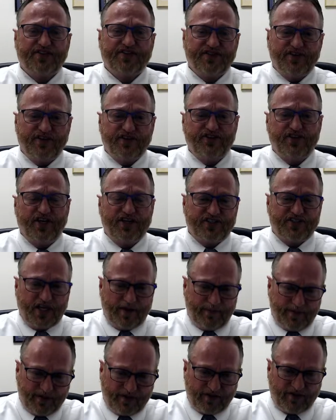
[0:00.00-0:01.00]
and the judge gave me
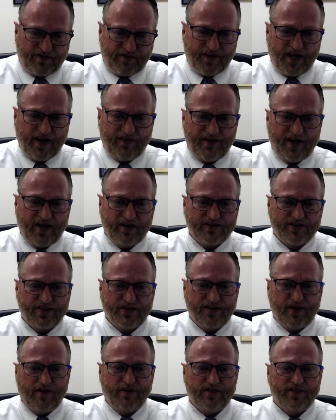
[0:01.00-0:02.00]
another
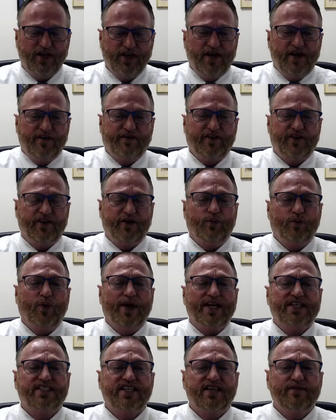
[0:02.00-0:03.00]
$5,000 for them
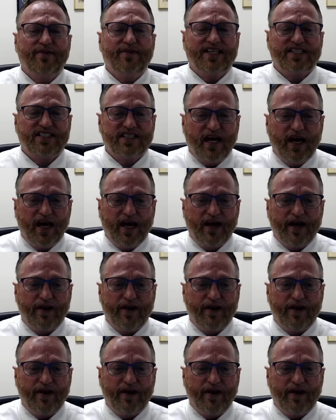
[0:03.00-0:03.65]
wasting my time.